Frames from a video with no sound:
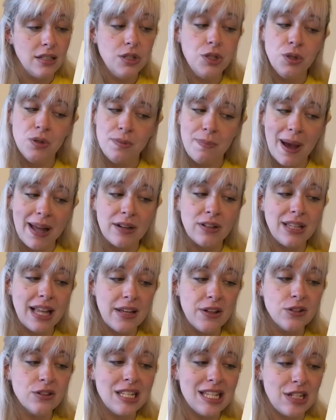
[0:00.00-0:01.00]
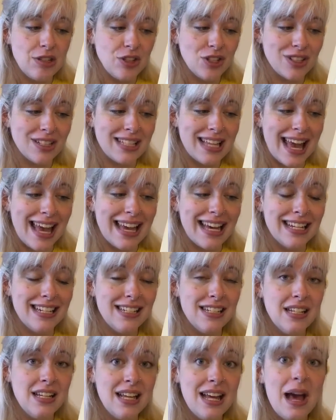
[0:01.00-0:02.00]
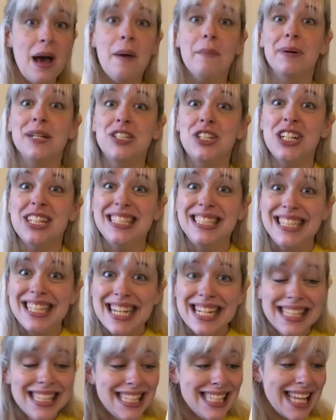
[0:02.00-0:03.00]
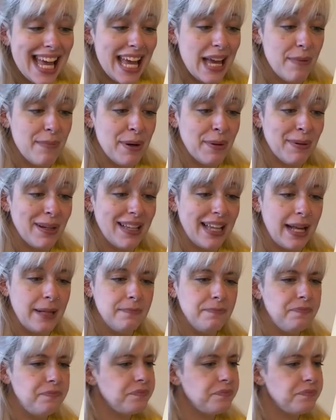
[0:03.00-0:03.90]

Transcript: You'd better let your teacher say it. But she did say it, Marilla.